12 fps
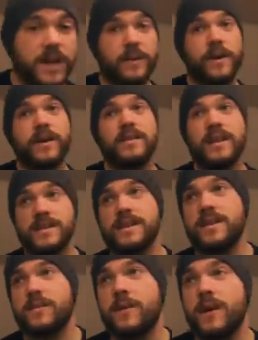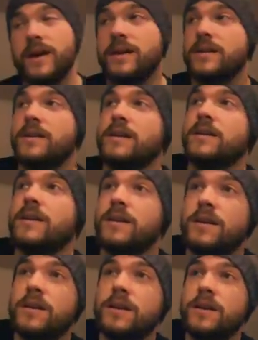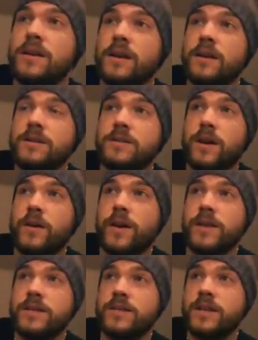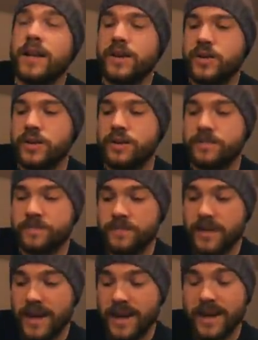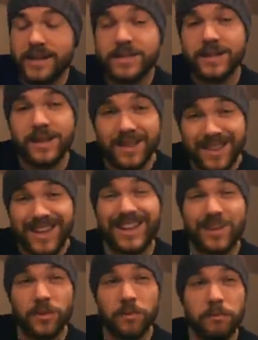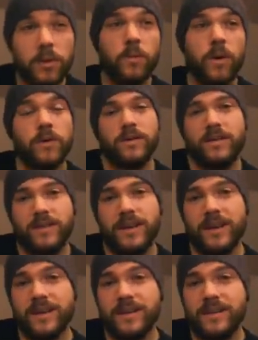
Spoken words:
anyway, that's out of the way. So insulation, that is the number one thing